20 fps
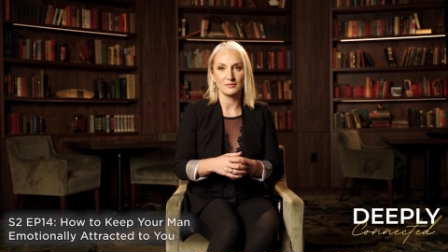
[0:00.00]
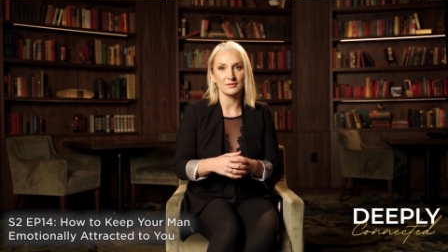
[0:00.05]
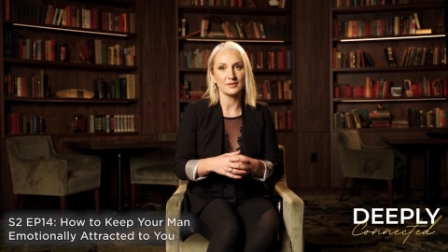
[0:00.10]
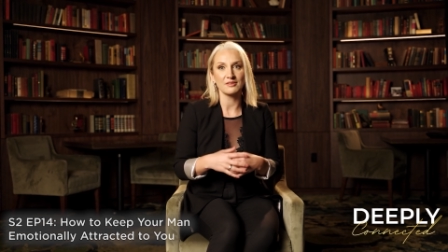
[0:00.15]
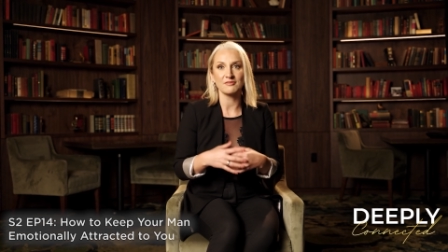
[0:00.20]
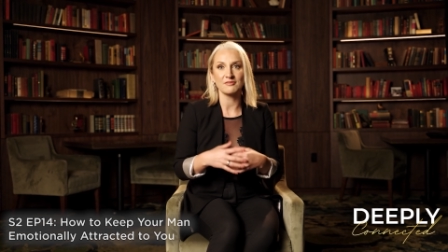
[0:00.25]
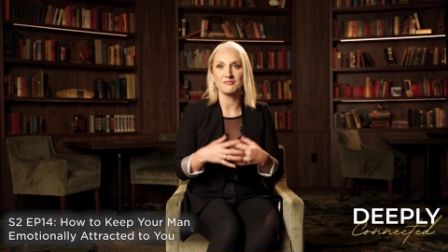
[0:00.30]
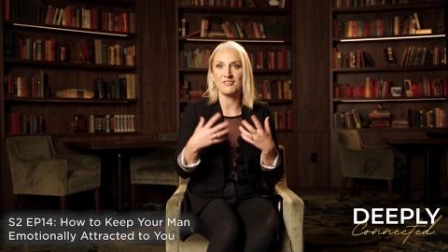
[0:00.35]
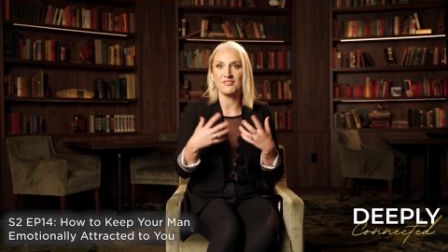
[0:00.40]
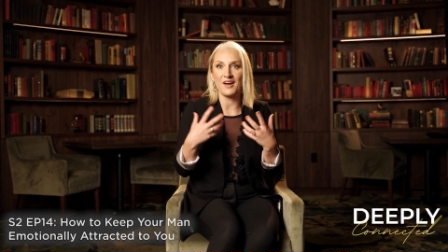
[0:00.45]

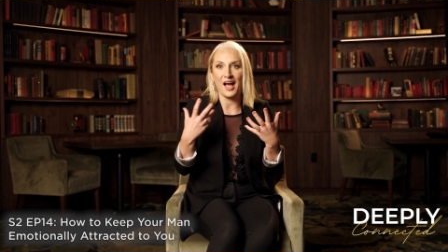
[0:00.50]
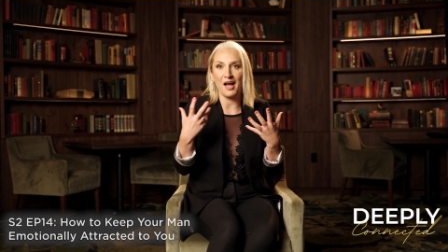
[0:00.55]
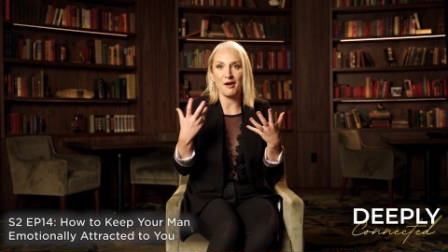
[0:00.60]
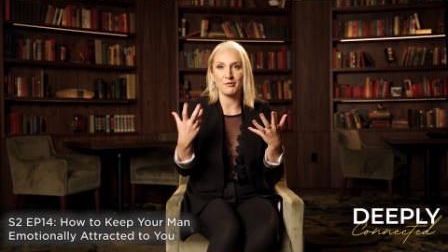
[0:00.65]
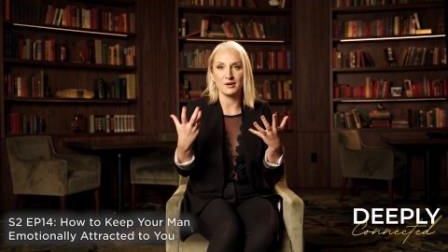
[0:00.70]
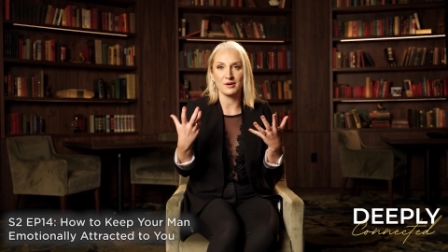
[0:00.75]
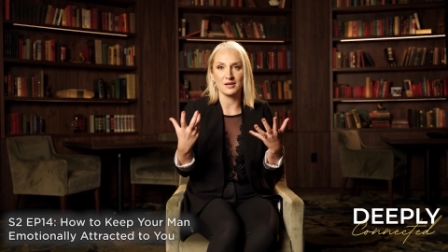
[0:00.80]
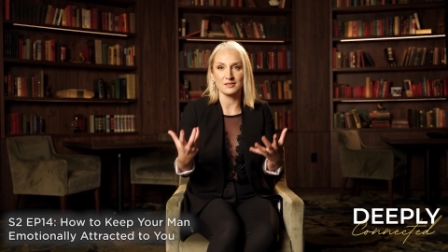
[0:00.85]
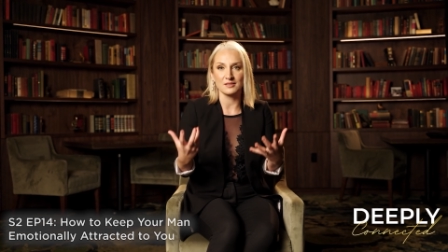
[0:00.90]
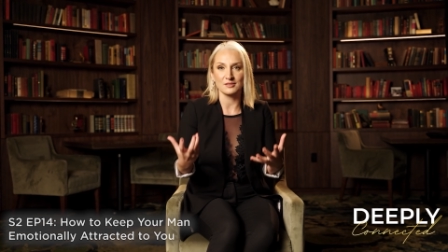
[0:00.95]

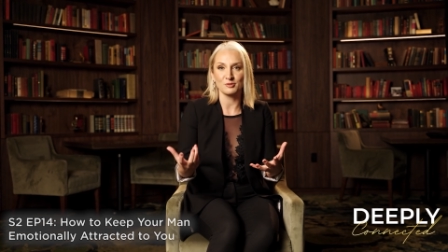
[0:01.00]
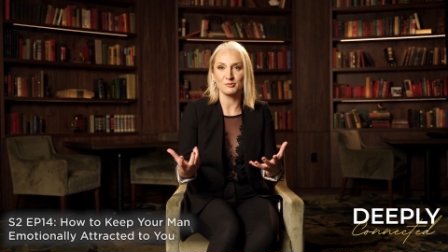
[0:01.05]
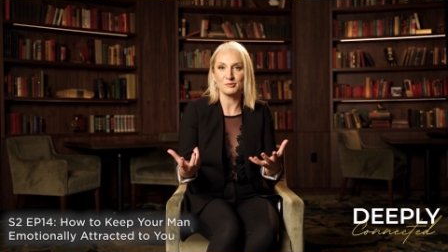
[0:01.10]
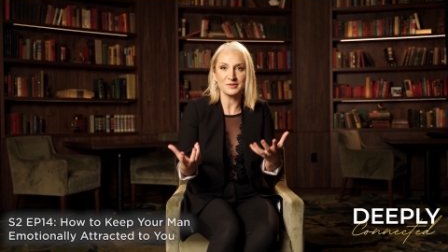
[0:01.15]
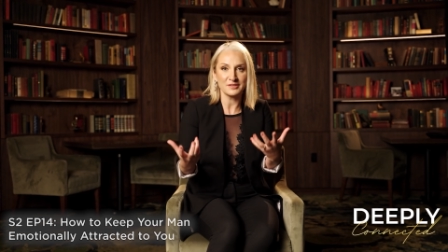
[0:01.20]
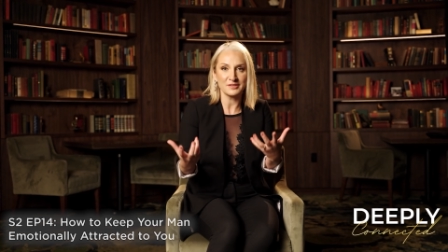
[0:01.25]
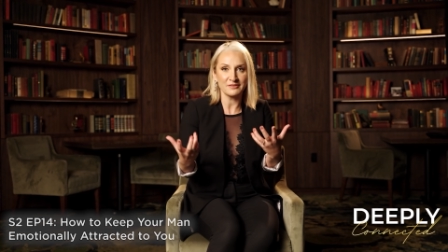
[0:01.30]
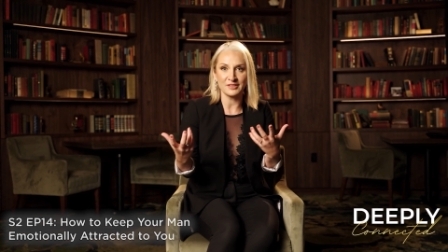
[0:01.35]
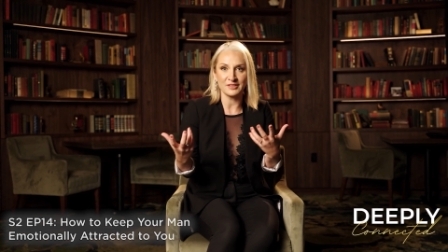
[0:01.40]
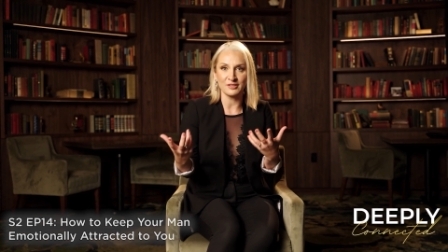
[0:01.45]
Devoured. Who
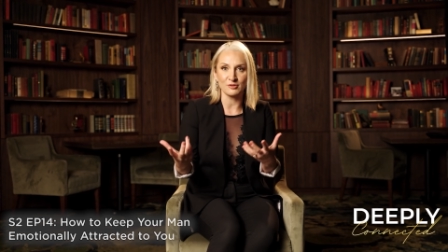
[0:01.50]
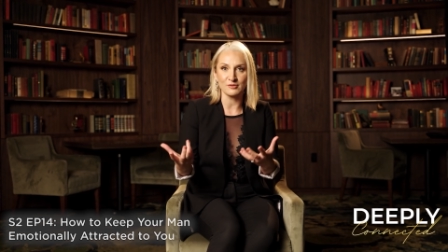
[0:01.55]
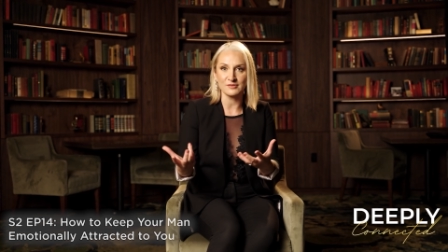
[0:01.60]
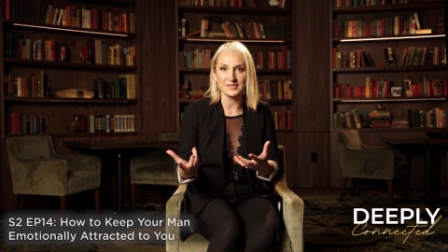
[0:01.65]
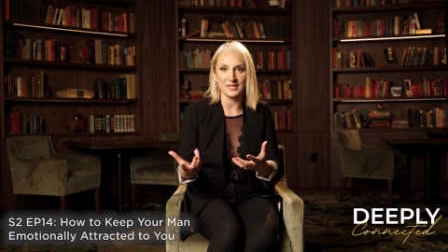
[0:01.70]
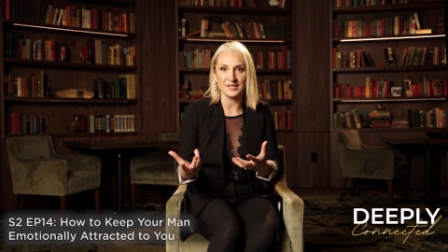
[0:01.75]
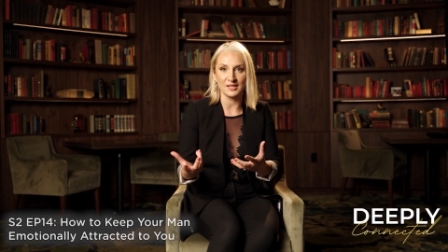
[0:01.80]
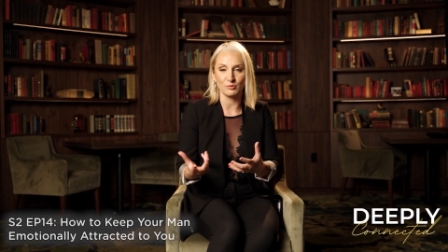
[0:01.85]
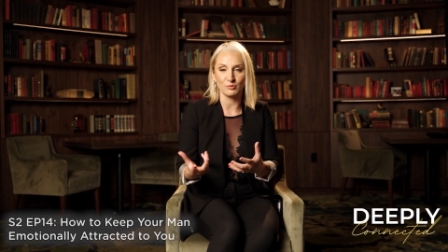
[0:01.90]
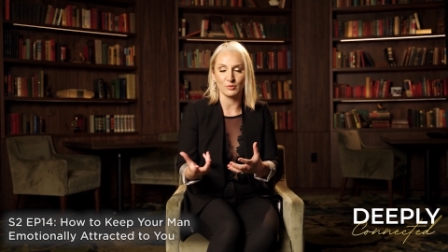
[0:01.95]
would even use
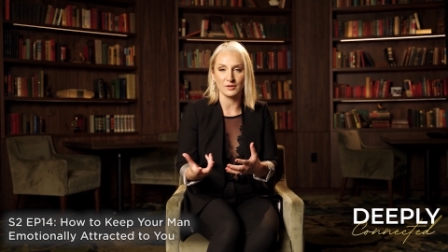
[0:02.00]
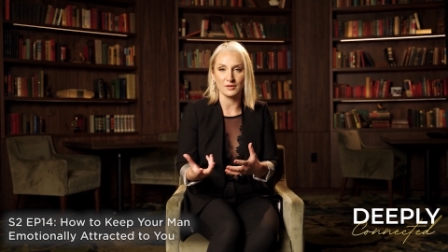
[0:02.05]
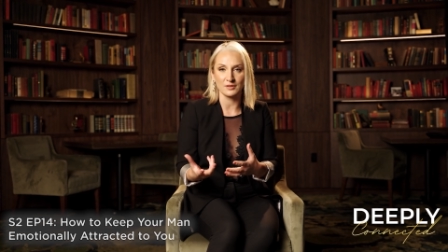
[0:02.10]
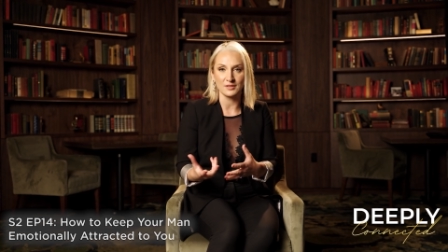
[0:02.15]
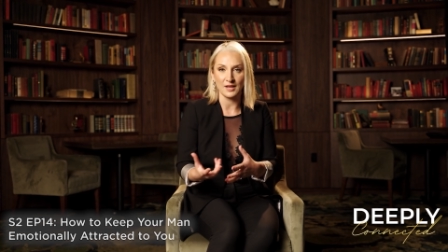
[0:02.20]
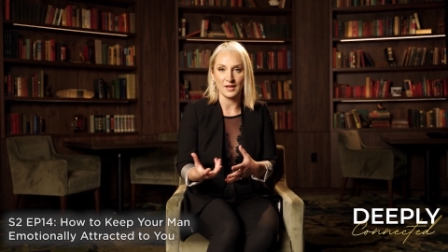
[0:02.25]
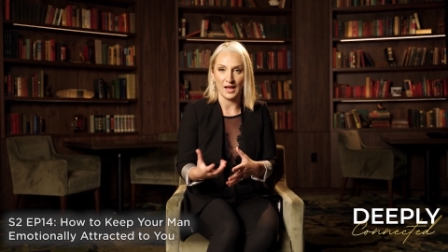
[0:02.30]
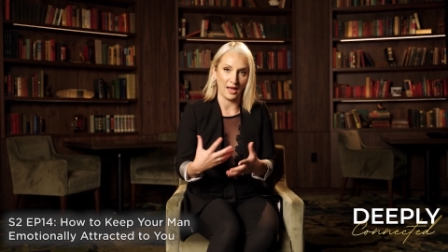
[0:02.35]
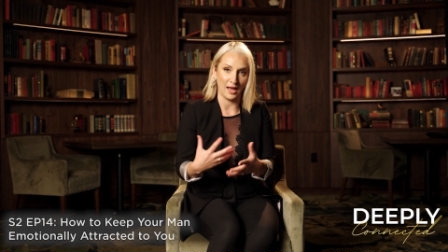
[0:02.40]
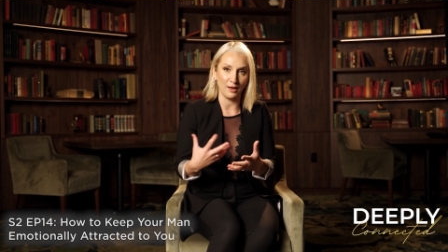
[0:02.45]
that
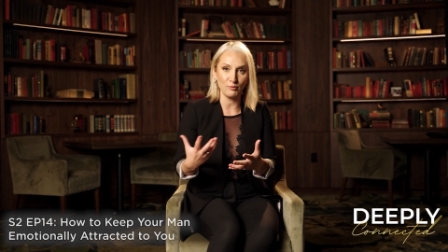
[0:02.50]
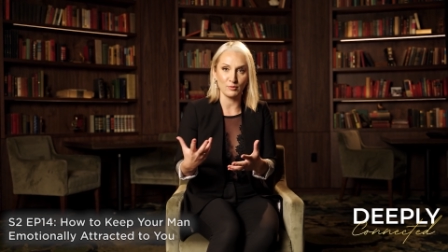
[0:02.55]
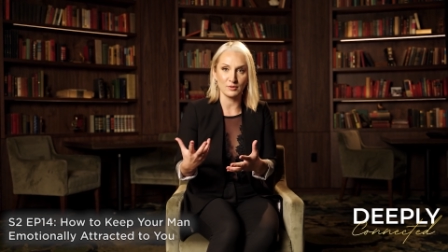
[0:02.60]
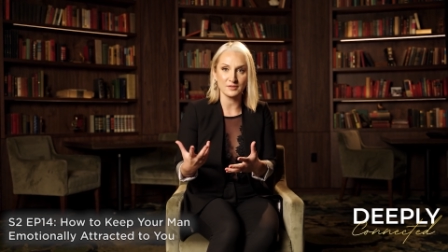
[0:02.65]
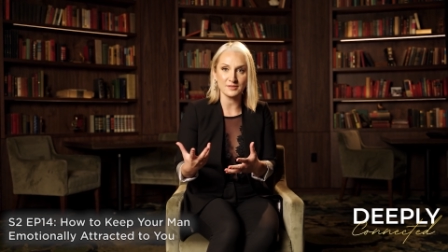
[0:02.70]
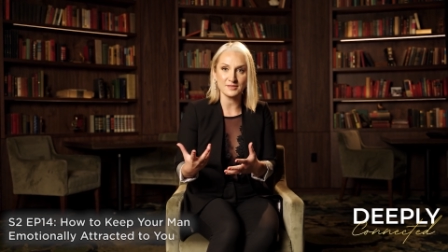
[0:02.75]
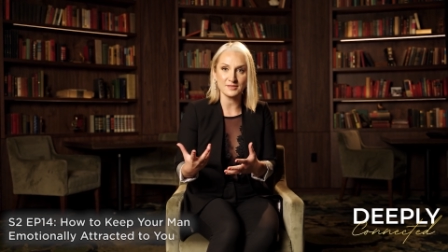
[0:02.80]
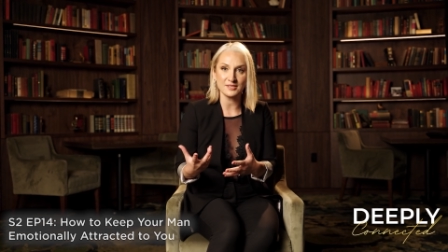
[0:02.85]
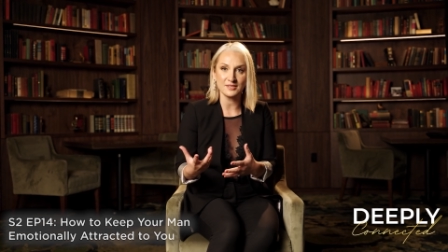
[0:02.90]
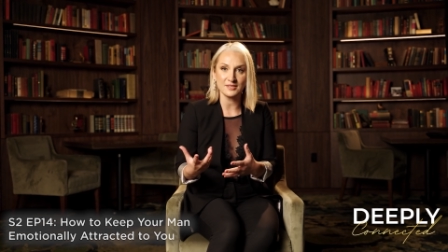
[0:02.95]
word? I
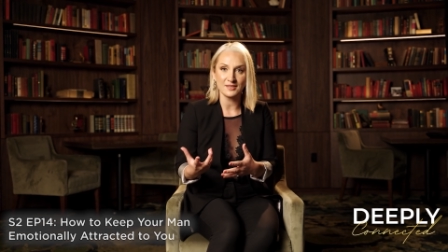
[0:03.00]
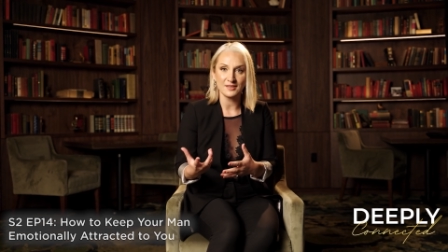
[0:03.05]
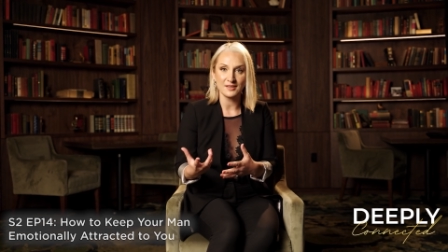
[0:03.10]
would.